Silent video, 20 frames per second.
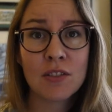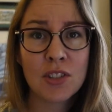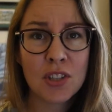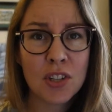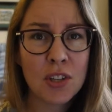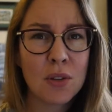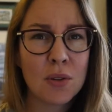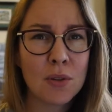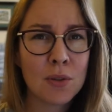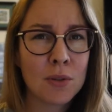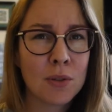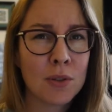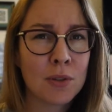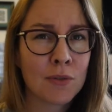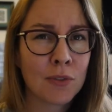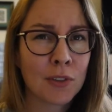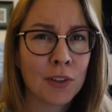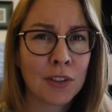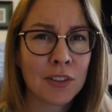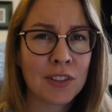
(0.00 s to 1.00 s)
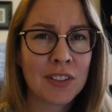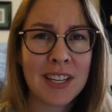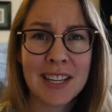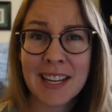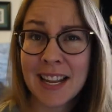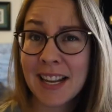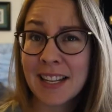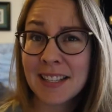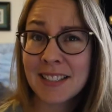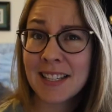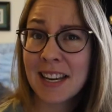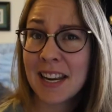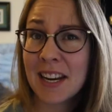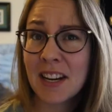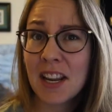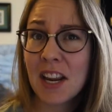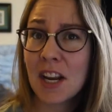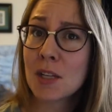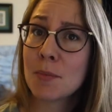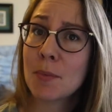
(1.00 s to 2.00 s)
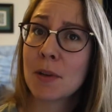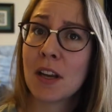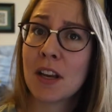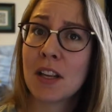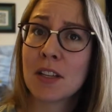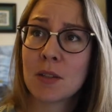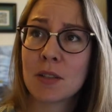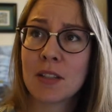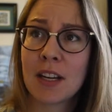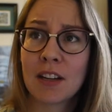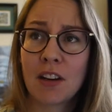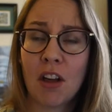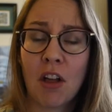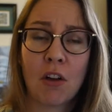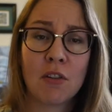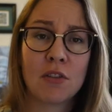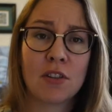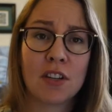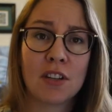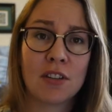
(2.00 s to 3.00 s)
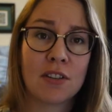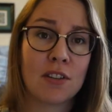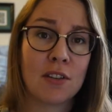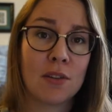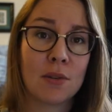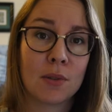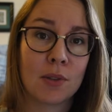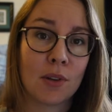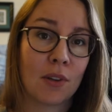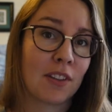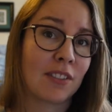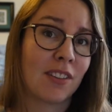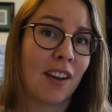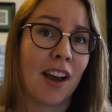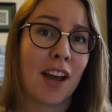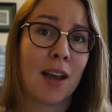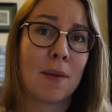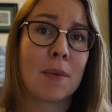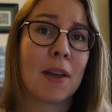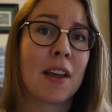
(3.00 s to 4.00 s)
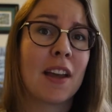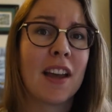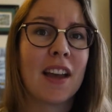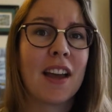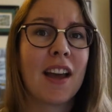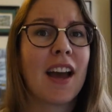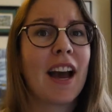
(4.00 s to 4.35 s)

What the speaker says: choose for today's day and age, because technology is used all the time.